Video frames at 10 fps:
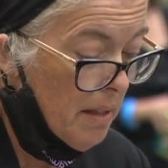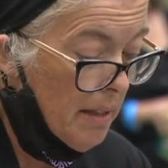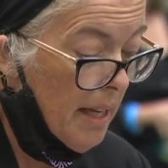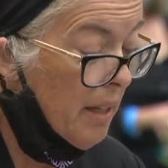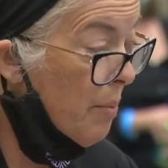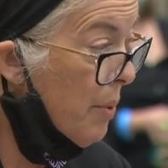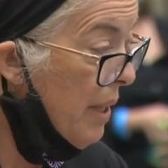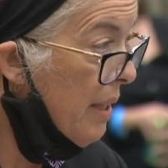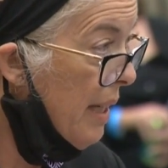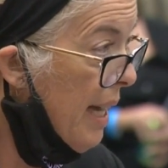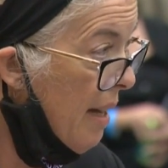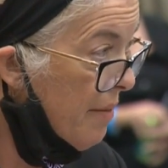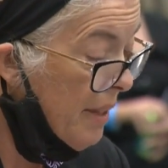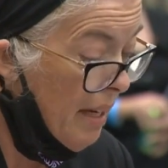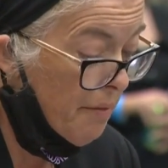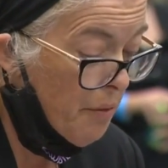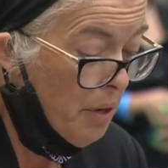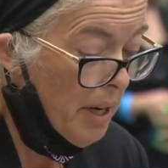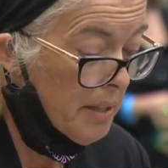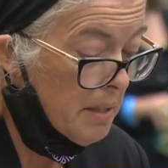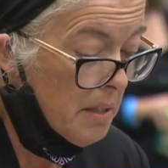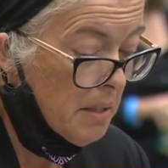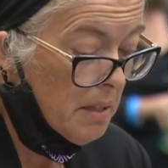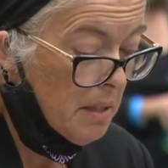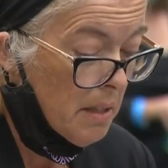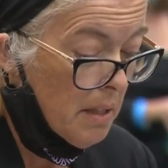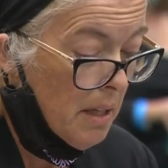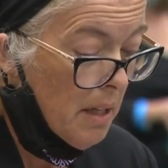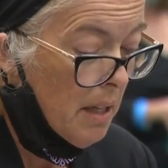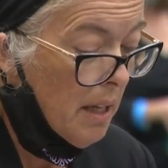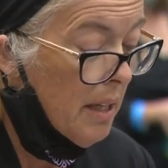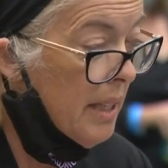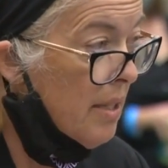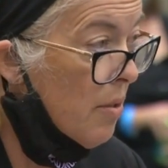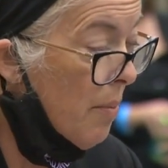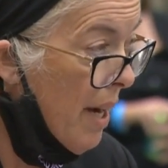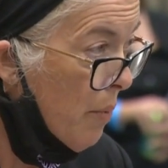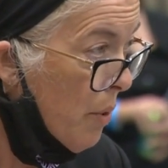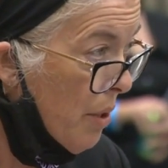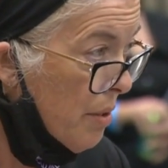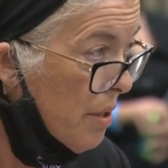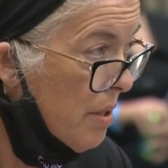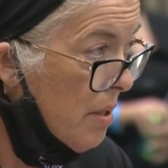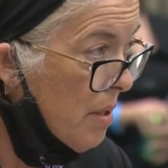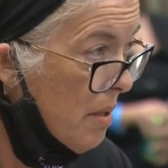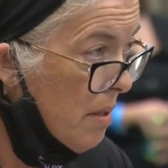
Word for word: They completely advocate for us. And these are my words.